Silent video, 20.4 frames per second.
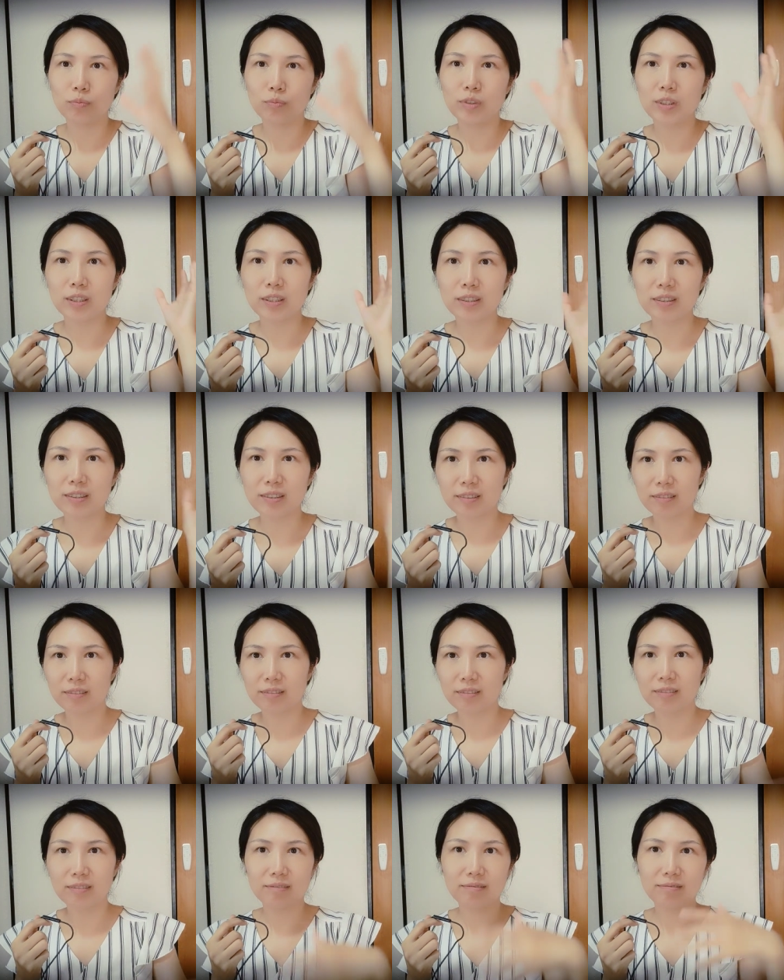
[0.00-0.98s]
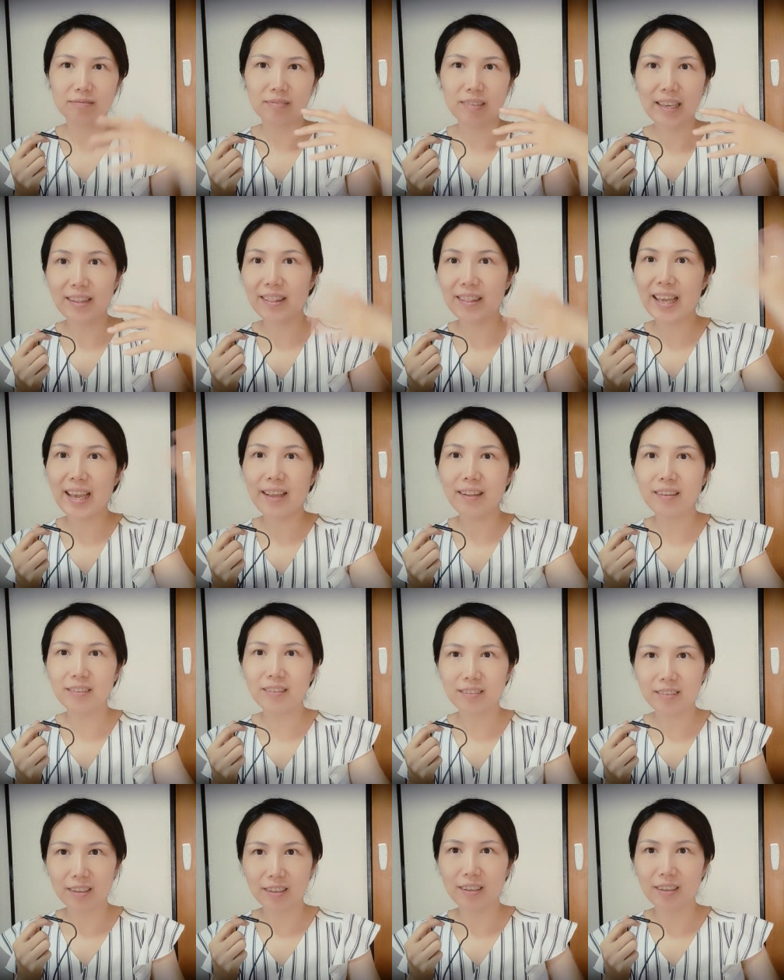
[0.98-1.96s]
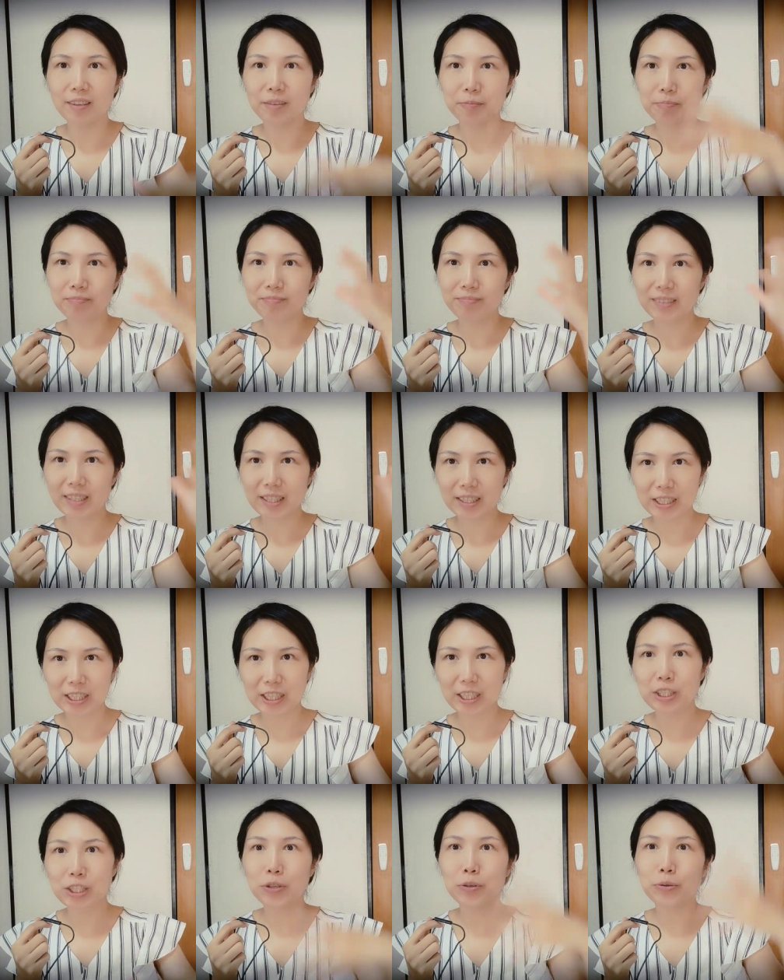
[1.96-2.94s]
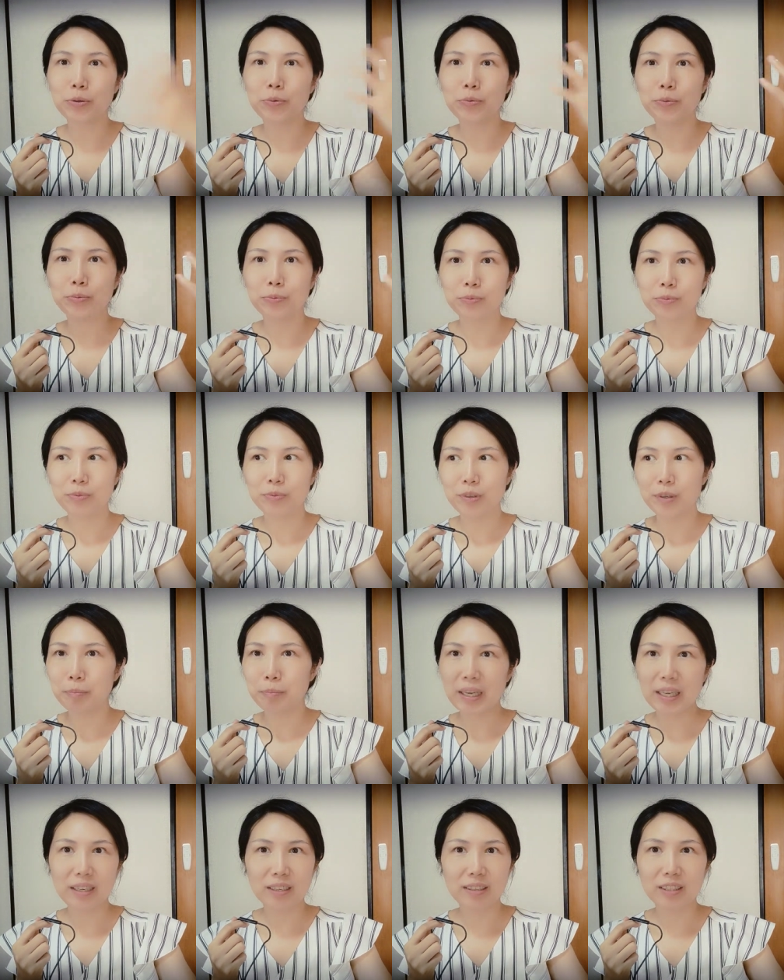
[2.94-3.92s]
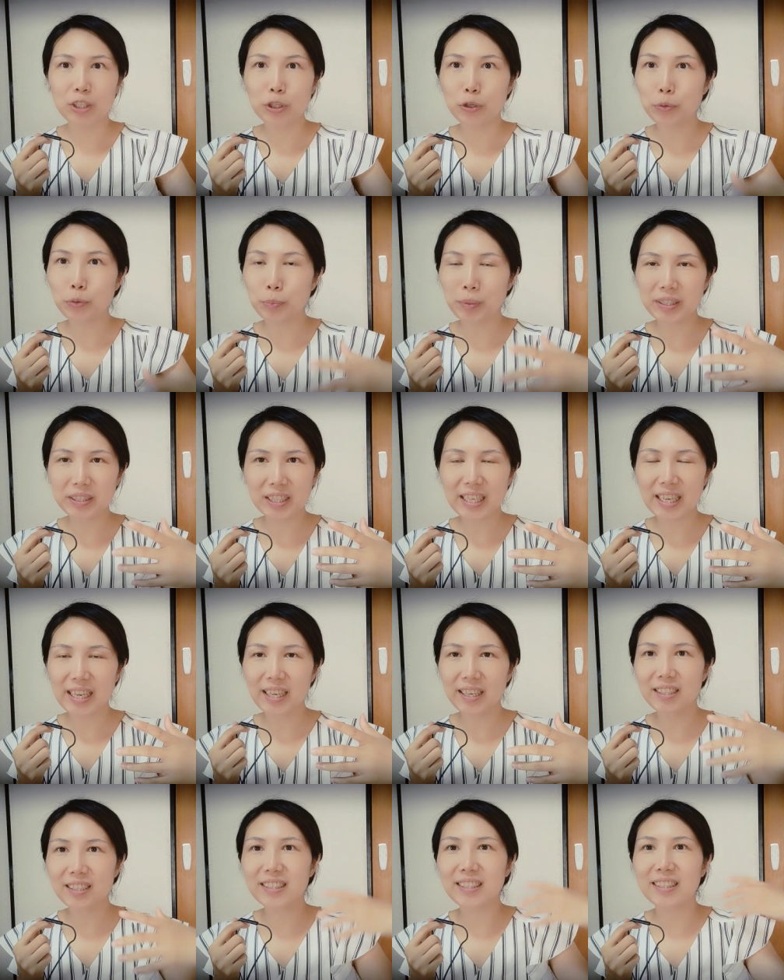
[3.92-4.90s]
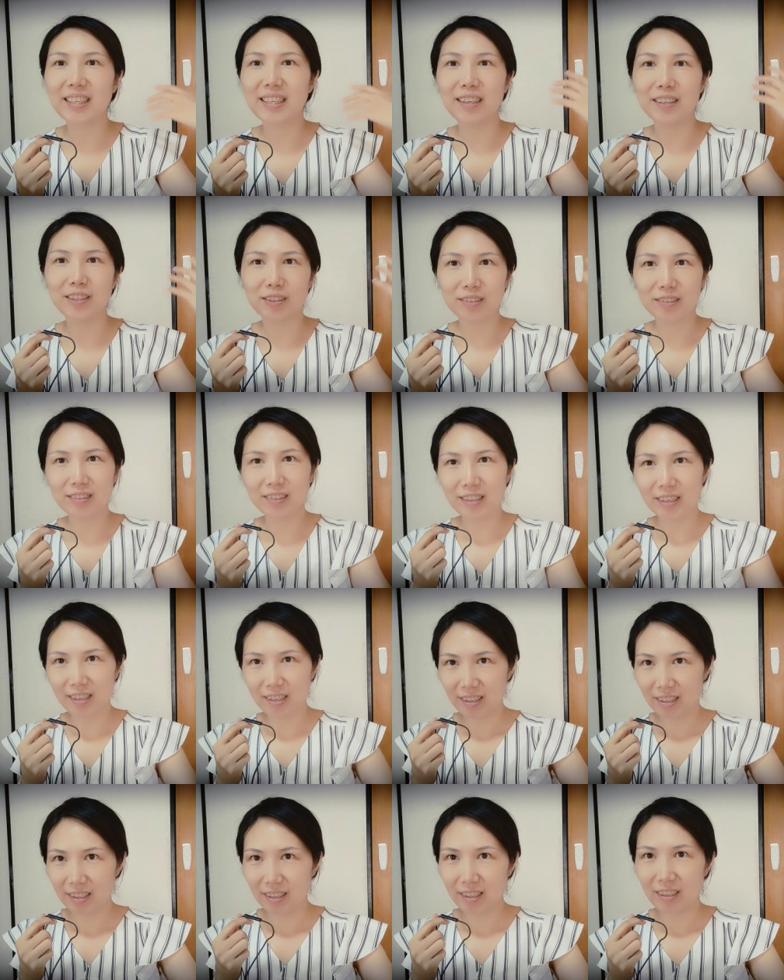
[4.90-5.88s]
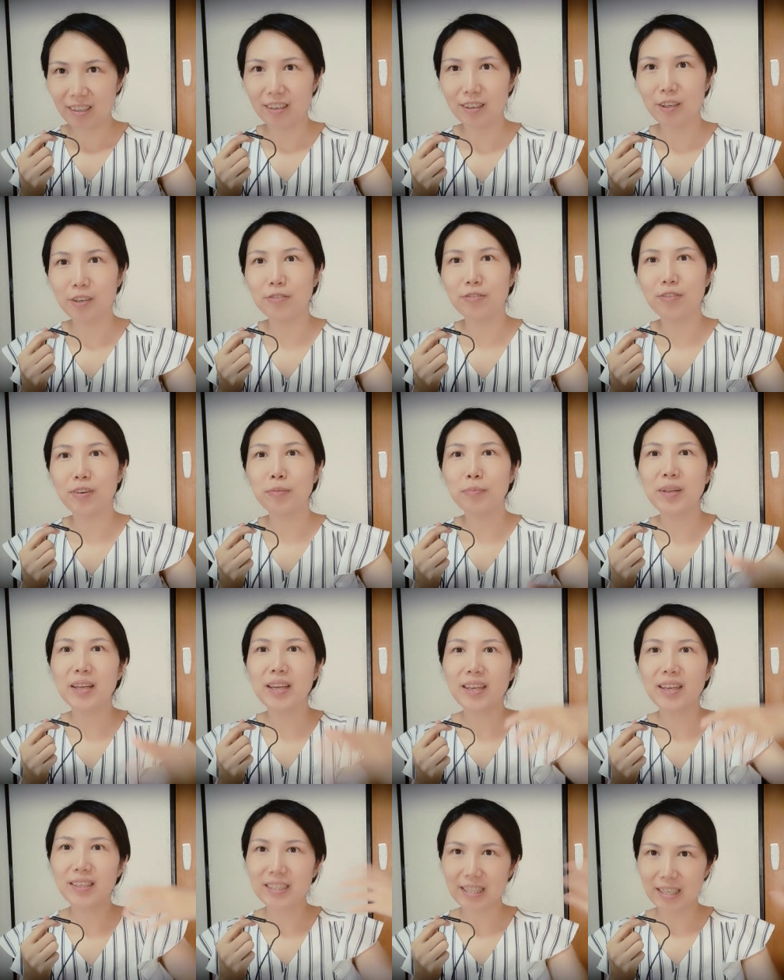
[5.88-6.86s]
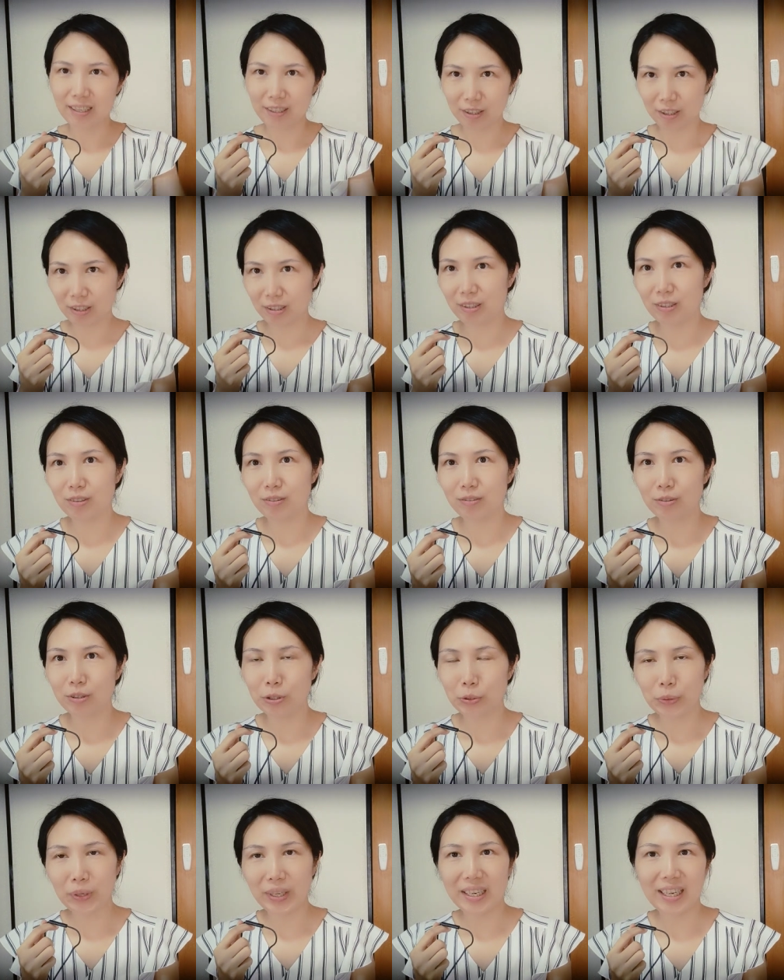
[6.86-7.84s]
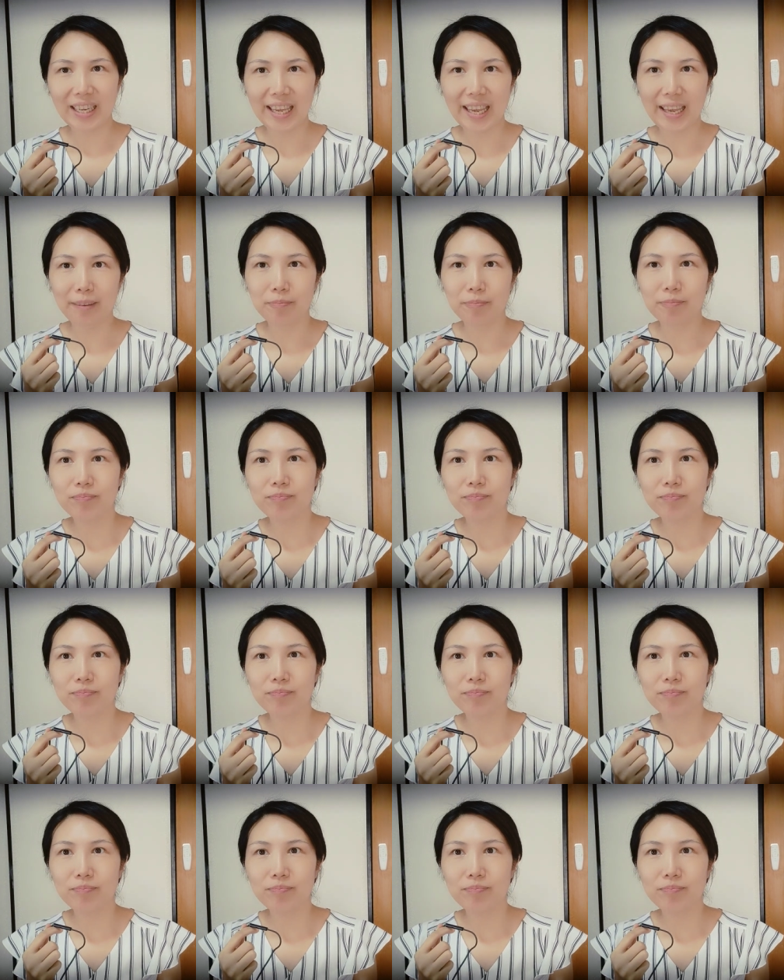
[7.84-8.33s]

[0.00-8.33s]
just and then um, continue make new mistakes and learn from it and do it again.